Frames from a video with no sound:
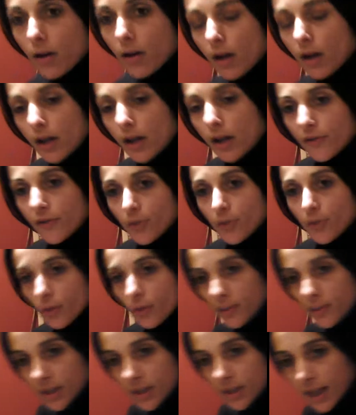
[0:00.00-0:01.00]
If you want
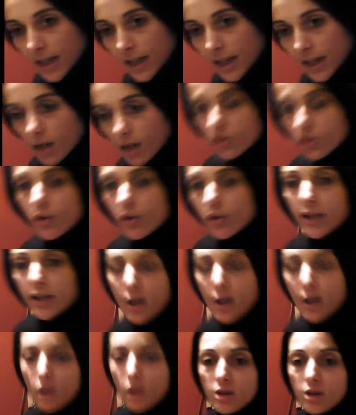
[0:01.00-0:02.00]
me to get it,
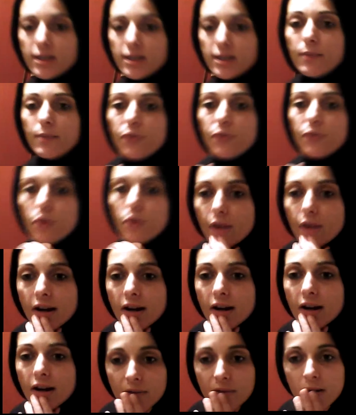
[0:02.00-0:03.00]
I'll ask him for it.
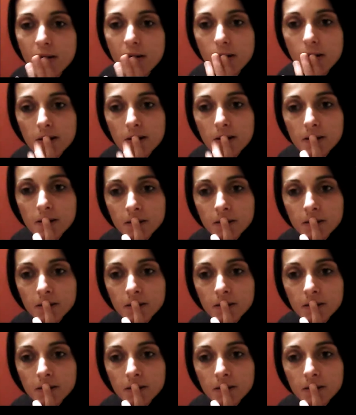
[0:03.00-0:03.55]
I'll have a look.